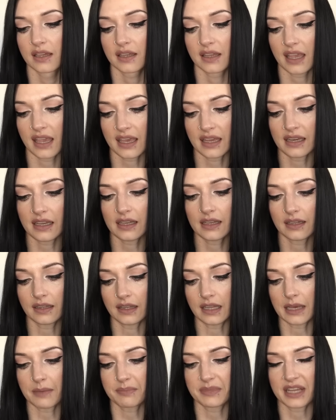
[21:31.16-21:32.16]
Candied
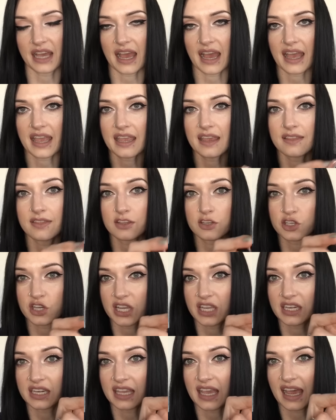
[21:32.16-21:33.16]
Lip Dye in the
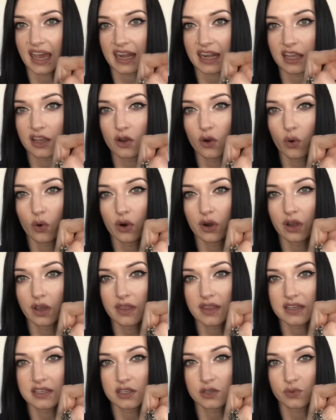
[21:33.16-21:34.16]
shade Catty Coral.
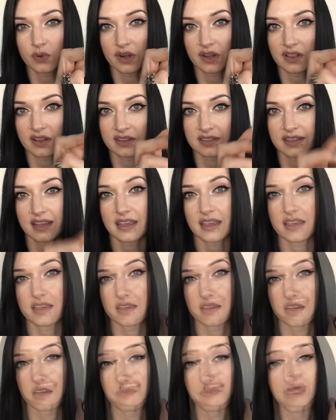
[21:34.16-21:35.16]
This is what it looks like
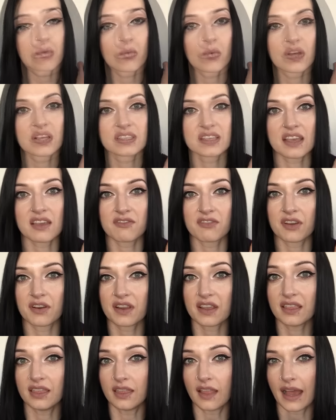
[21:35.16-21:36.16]
here. It was a
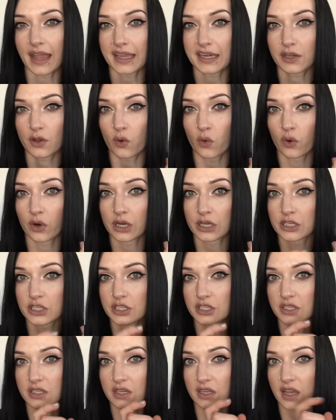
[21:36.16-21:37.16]
very light
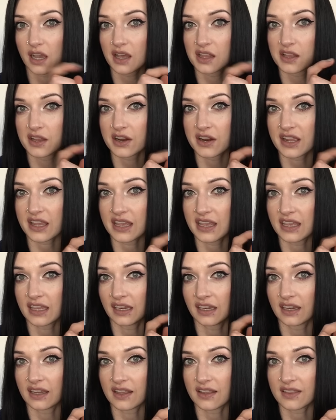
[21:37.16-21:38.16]
orange color
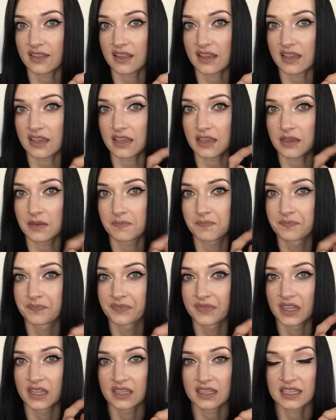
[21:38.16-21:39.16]
in the
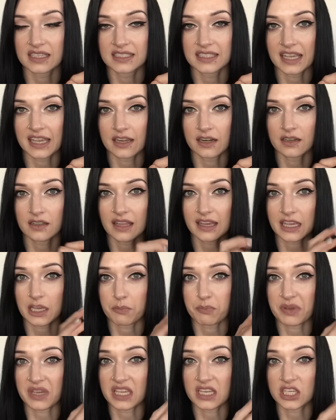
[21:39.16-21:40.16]
container, like a
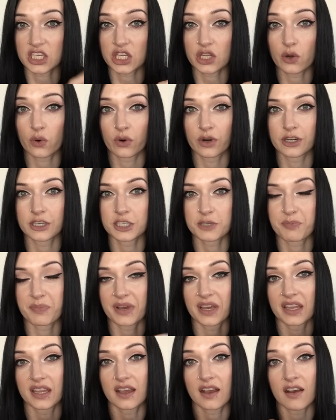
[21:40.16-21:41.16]
peachy orange,
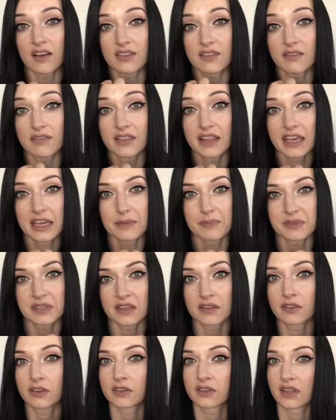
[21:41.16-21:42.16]
but on the lips
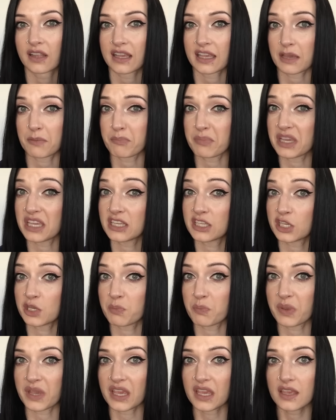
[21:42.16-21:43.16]
it looked like a
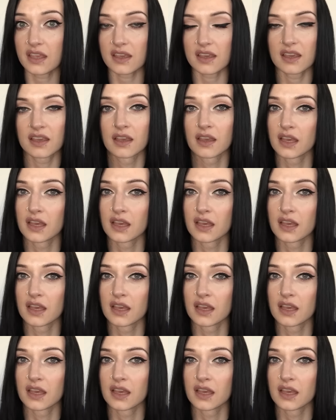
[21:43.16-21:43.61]
peachy pink.